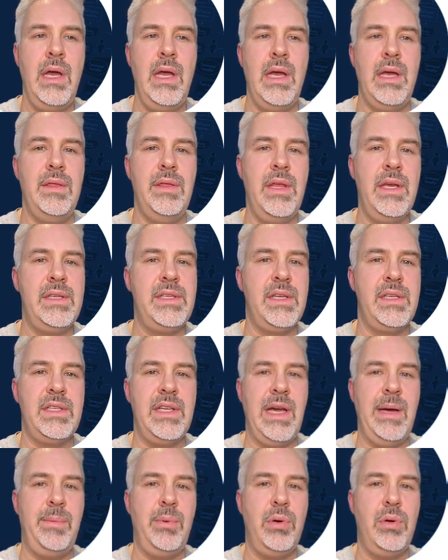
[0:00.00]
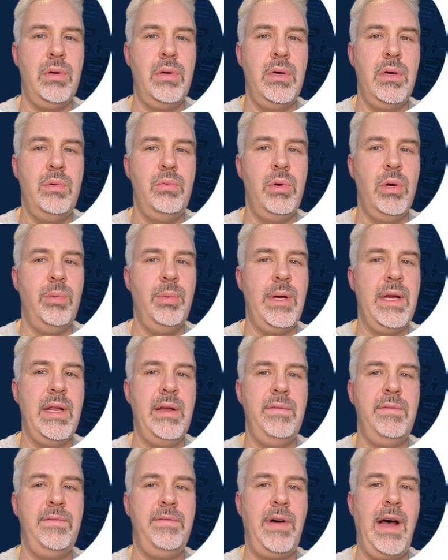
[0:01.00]
In this example, we're
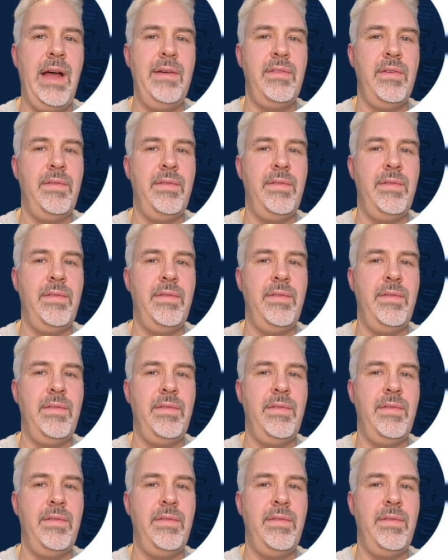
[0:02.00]
reading 5